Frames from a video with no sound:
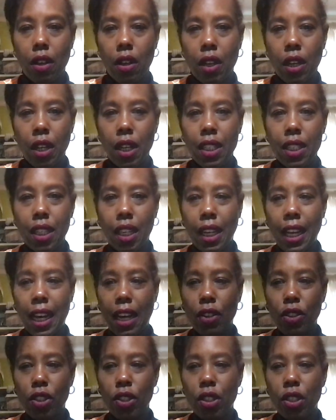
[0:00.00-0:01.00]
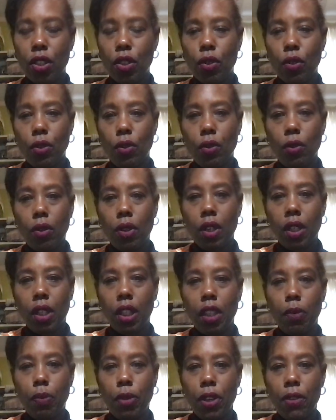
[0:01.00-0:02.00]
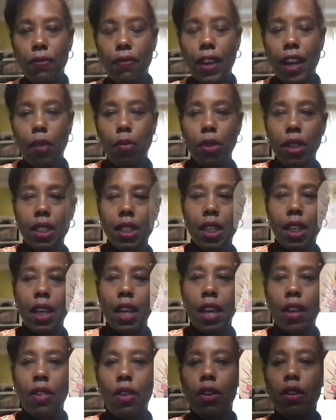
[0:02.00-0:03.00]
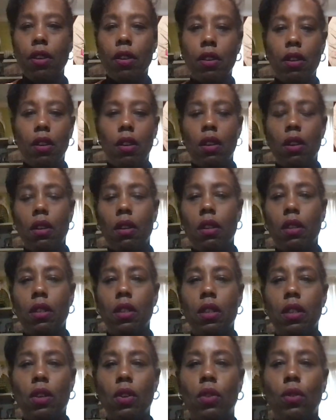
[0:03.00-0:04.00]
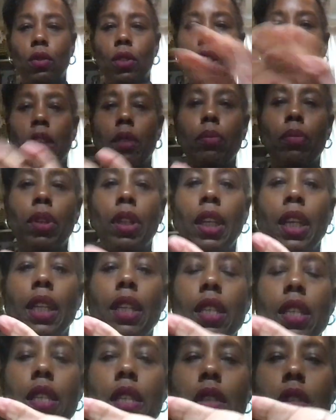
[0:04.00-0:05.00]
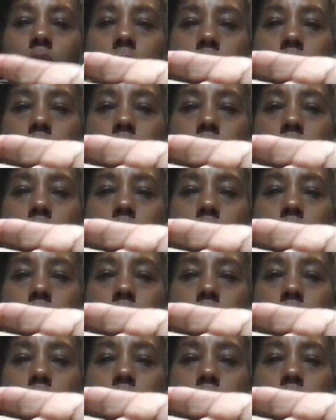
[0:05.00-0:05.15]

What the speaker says: and this allows you to clip your fabric together to hold it in place.